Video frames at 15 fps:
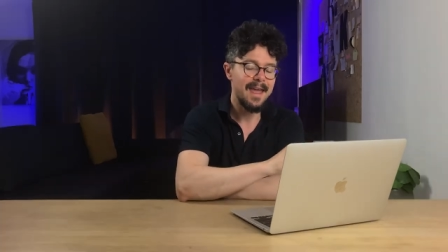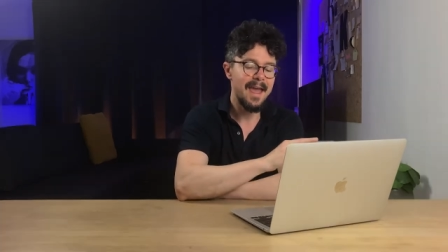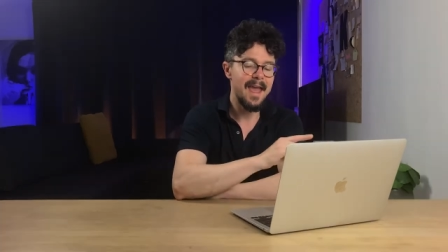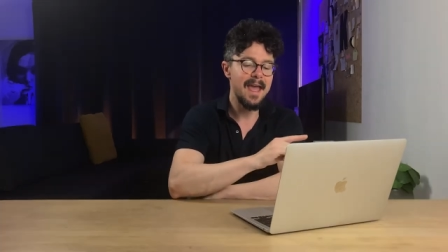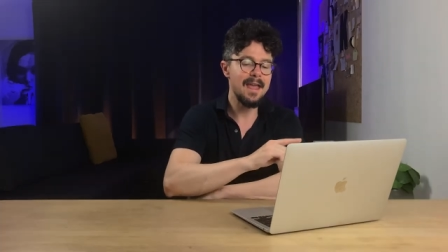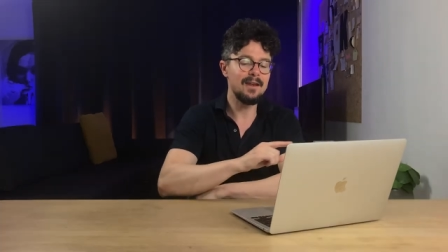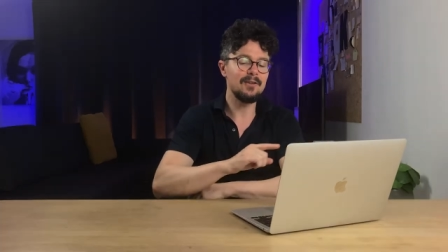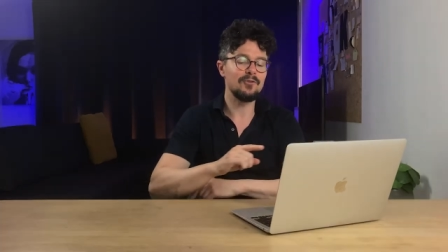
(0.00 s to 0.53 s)

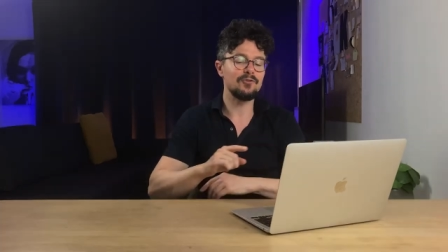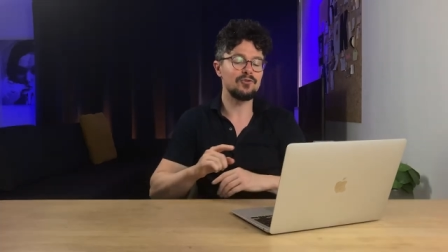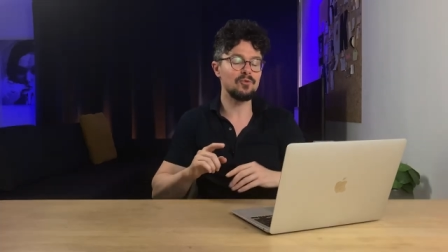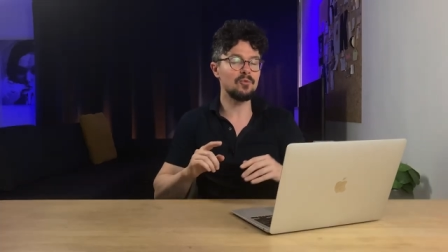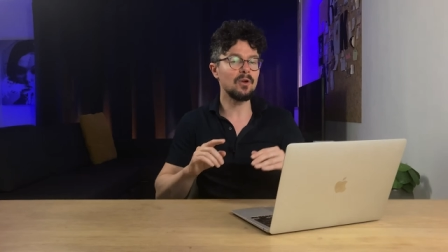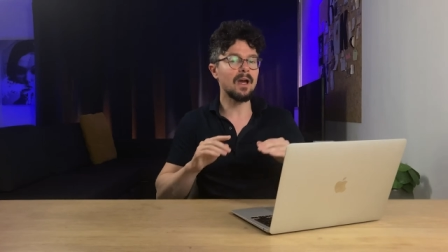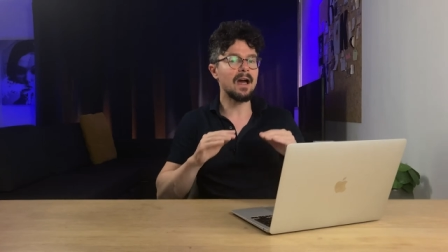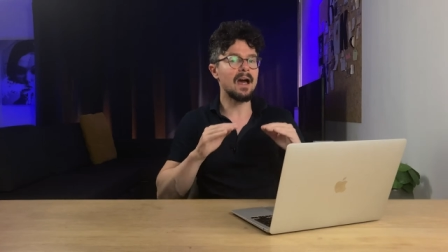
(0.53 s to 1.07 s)
and you
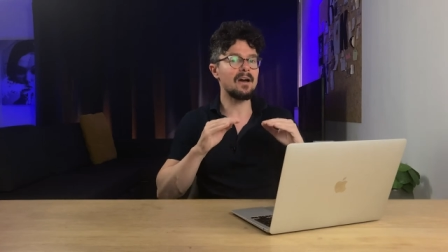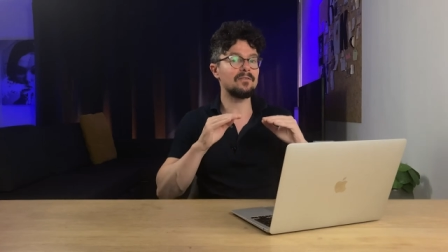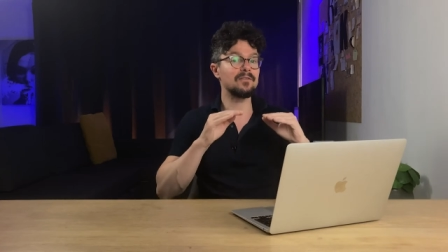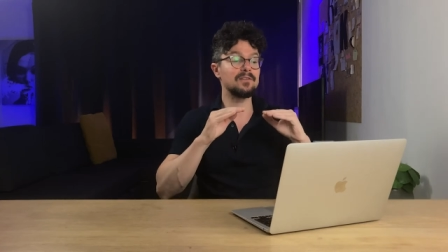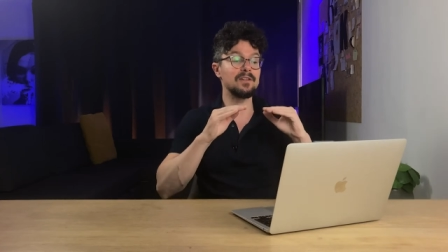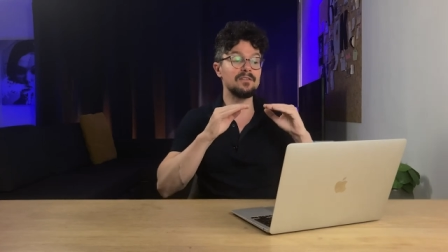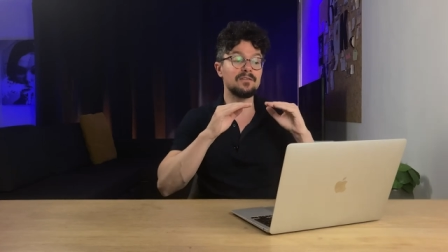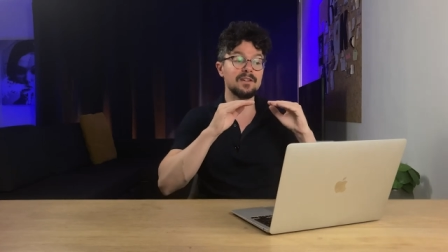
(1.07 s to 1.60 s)
will
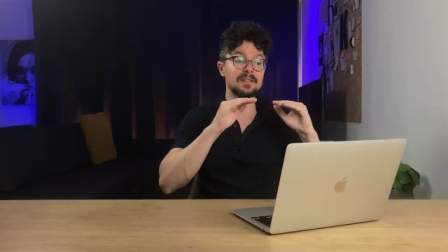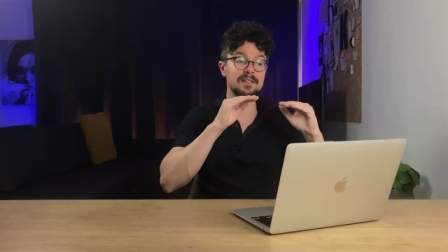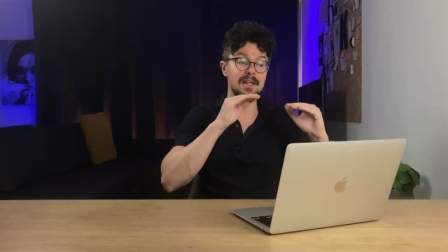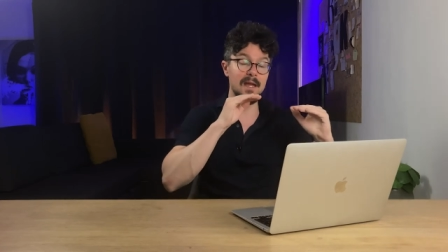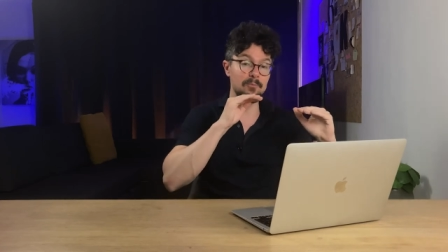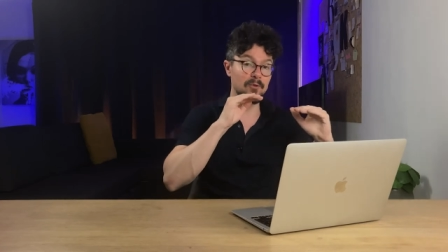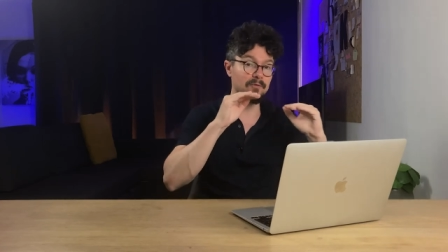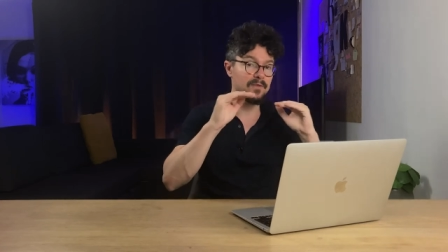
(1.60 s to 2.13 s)
have different
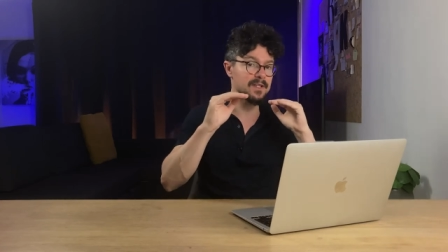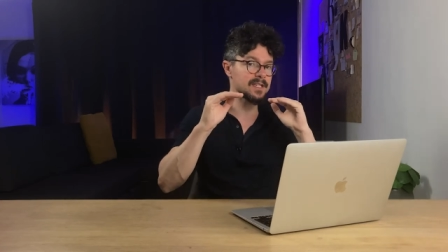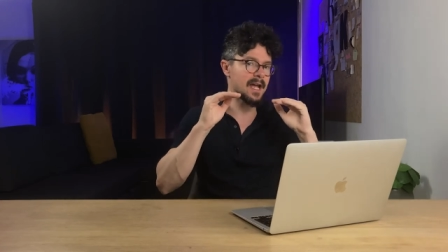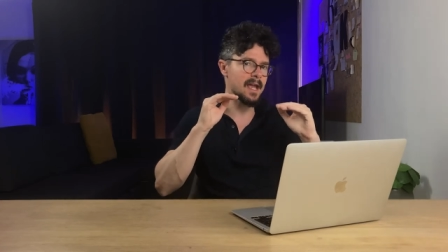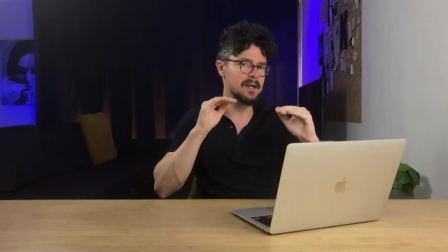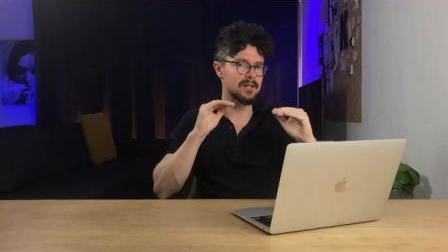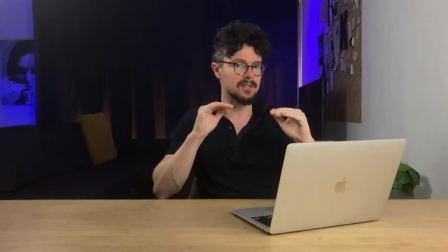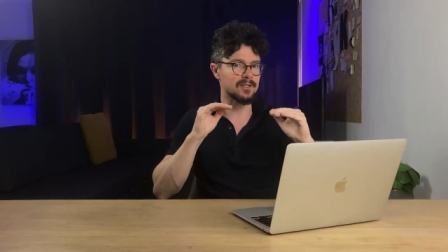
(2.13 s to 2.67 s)
type of
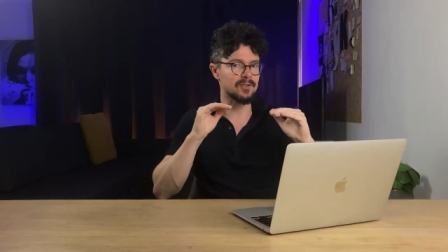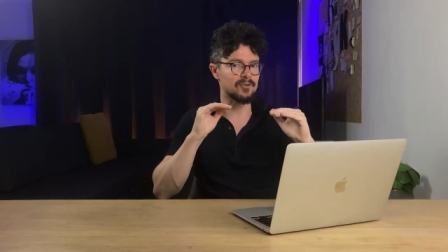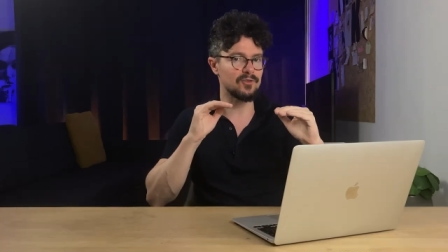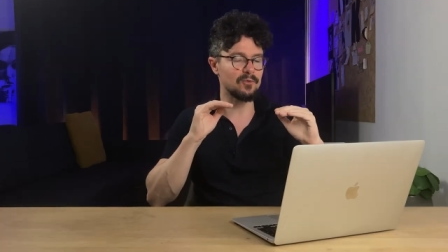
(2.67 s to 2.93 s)
designers